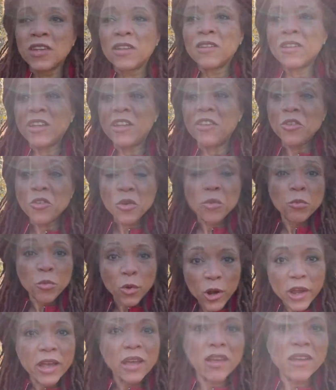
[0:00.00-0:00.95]
and you can
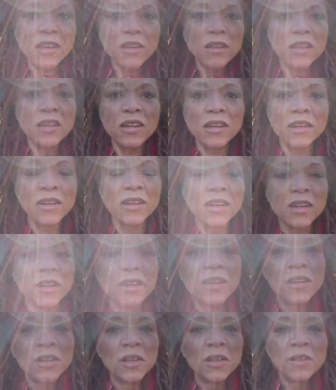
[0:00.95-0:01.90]
break,
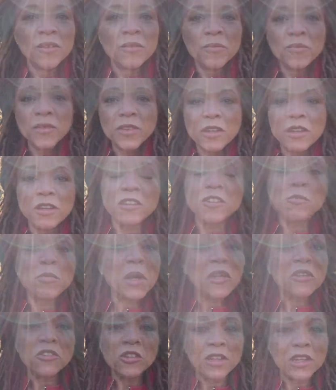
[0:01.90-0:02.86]

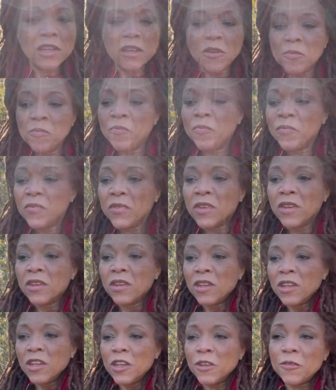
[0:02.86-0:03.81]
especially
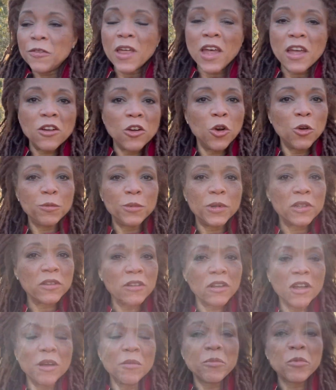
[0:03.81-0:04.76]
if that hope
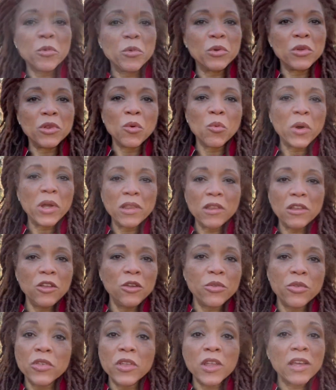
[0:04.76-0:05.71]
doesn't come through in the way that
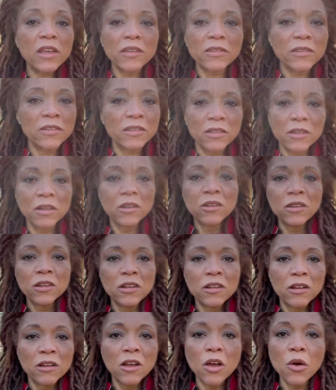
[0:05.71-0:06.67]
you think it's
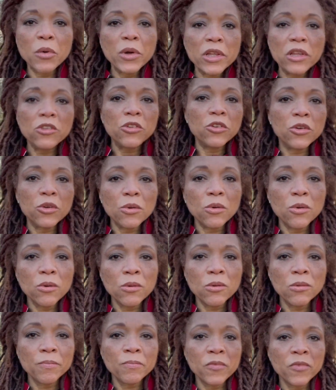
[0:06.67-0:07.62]
going to,
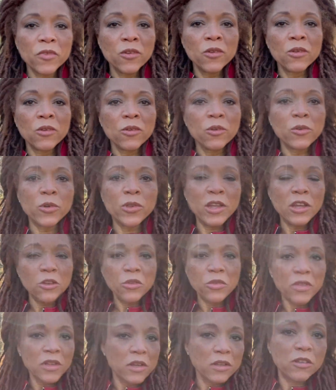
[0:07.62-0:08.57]
or that you
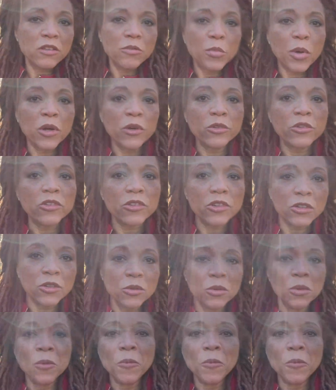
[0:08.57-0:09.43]
think it's supposed to.